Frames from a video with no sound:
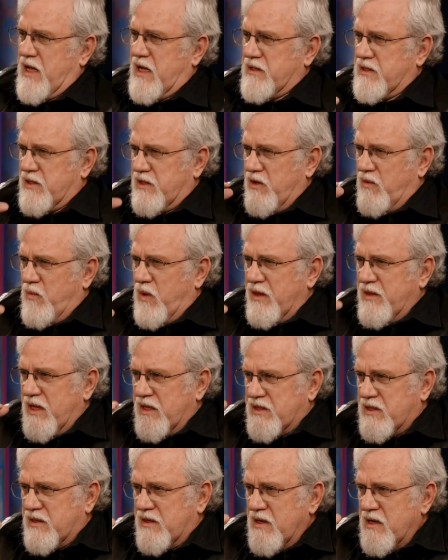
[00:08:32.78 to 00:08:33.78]
that's the one
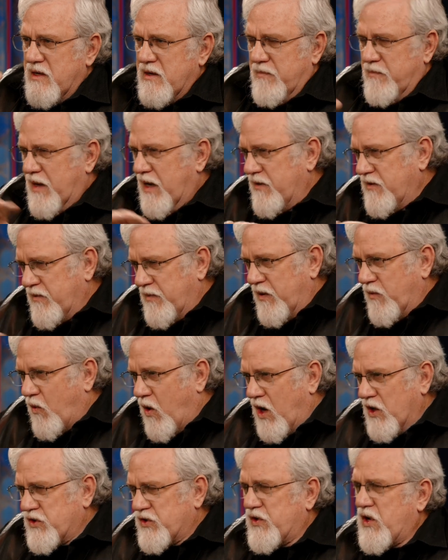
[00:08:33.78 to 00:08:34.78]
that's you've been
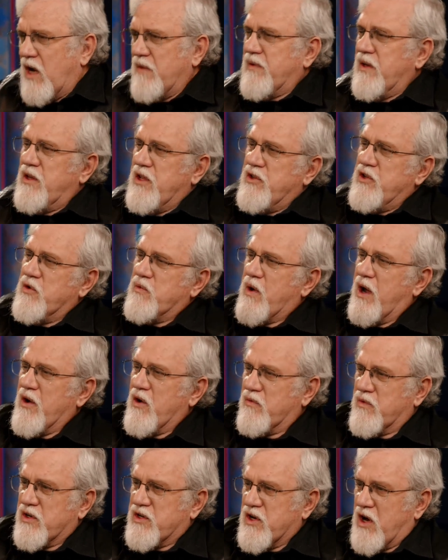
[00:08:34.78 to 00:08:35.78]
washed off and then you write
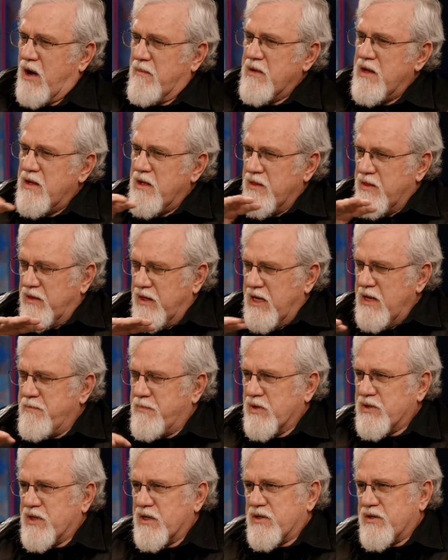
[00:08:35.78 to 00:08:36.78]
over top. He
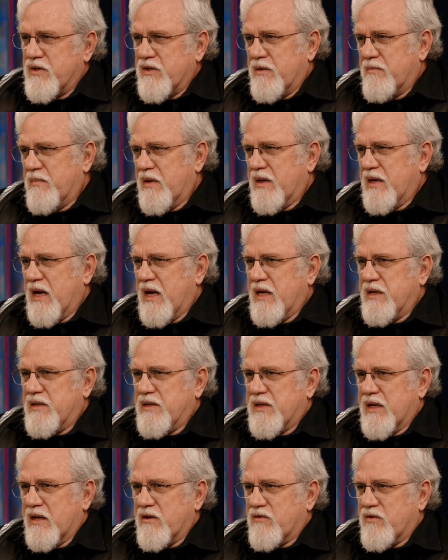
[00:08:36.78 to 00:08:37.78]
puts it to the mid-8th
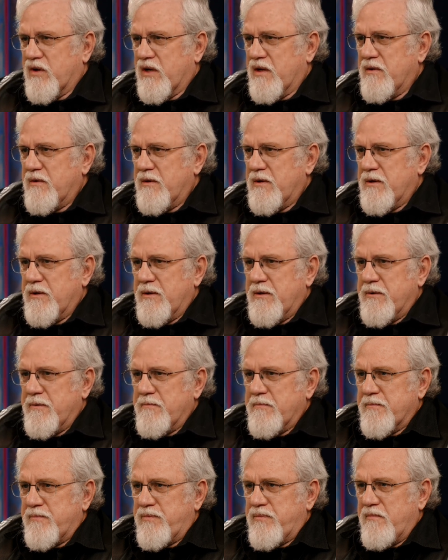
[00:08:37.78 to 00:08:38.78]
century.
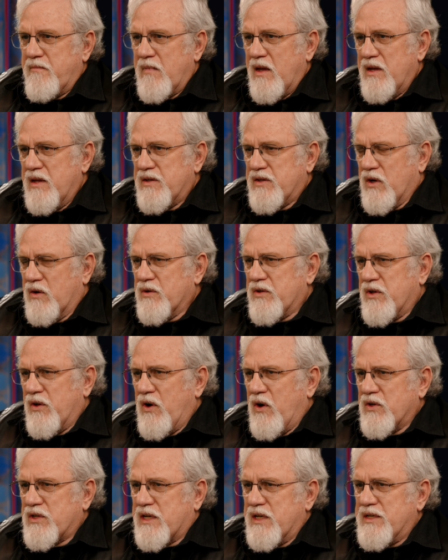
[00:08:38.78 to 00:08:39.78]
So
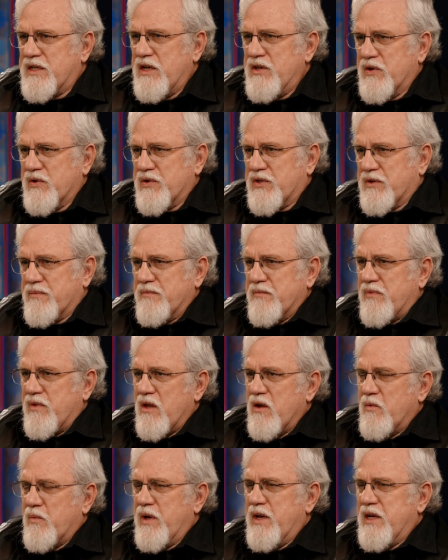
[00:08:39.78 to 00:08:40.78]
Darosh continues.
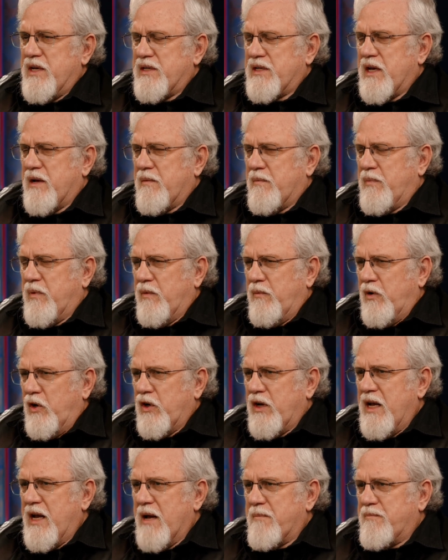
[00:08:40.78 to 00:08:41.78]
When he said, we're
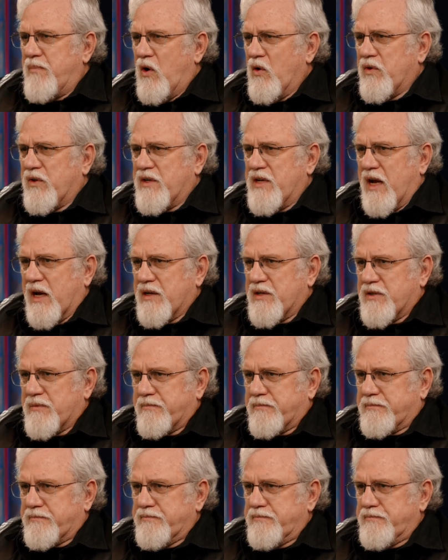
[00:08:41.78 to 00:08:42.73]
looking at both texts.